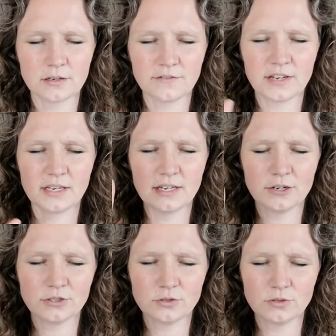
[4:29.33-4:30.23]
If I can get
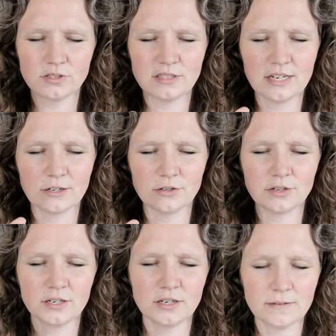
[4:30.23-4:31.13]
your soul to take a
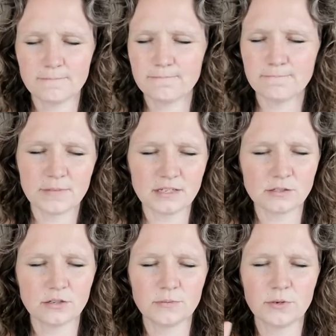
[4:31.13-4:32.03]
look at it, it's
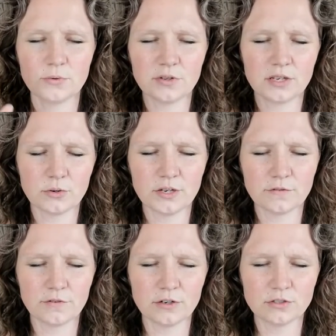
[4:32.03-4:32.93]
going to be really quick
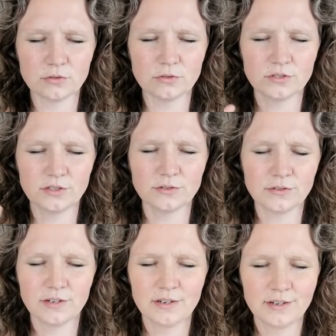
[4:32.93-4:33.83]
for your soul to
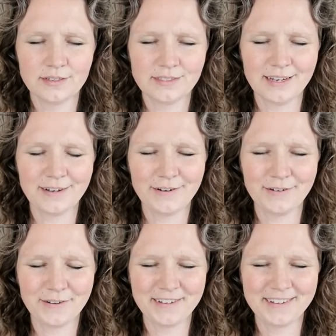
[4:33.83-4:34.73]
say, oh,